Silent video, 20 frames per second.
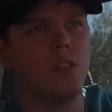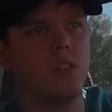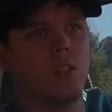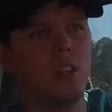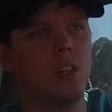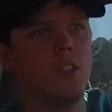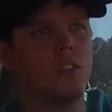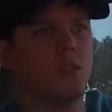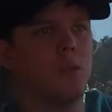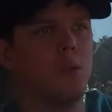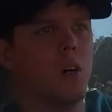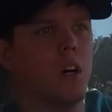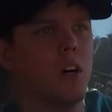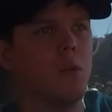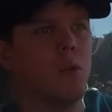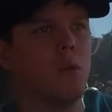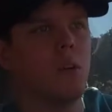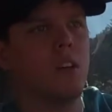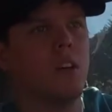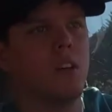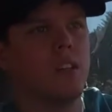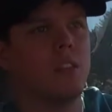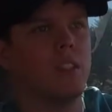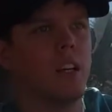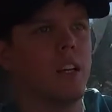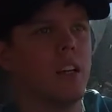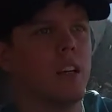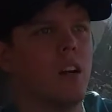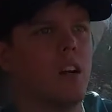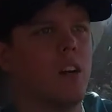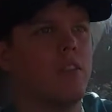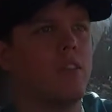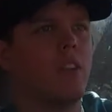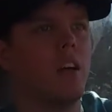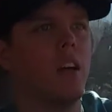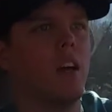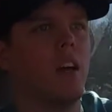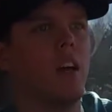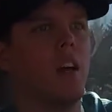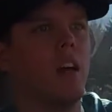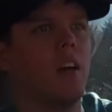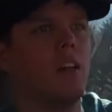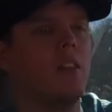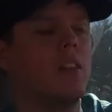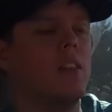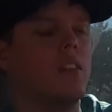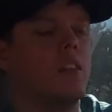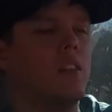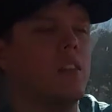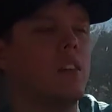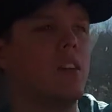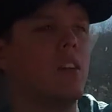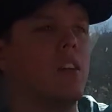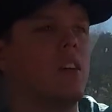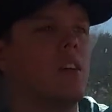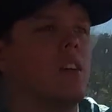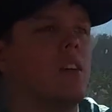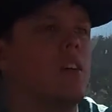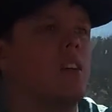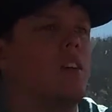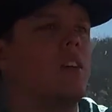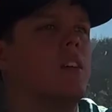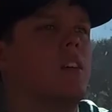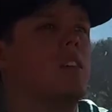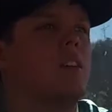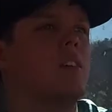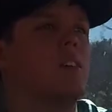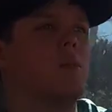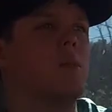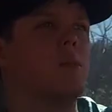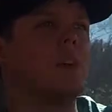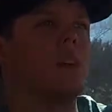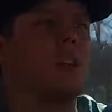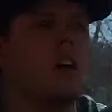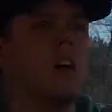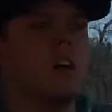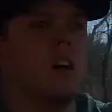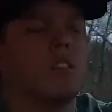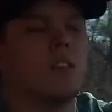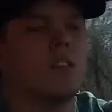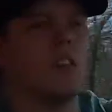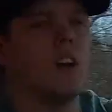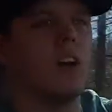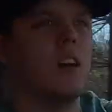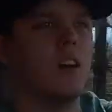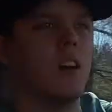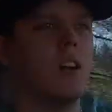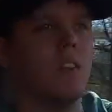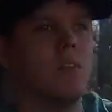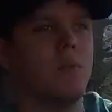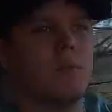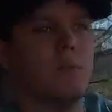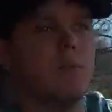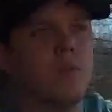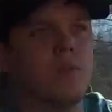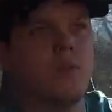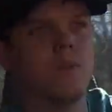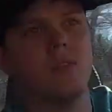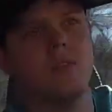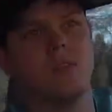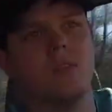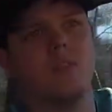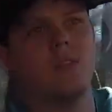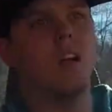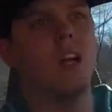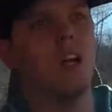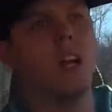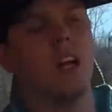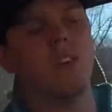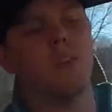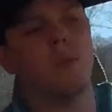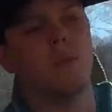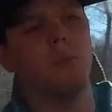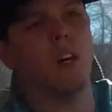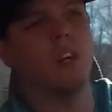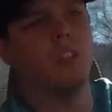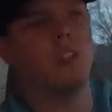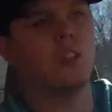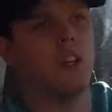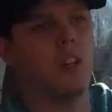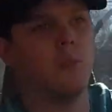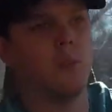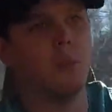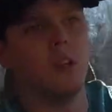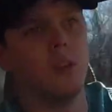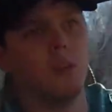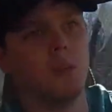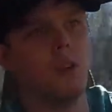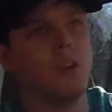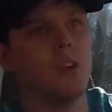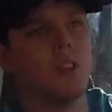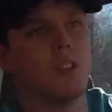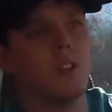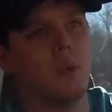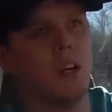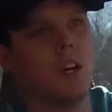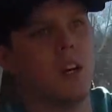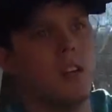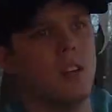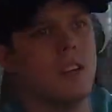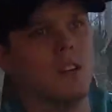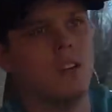The reason why we're taking off the head is because I haven't bought yet, but I'm going to buy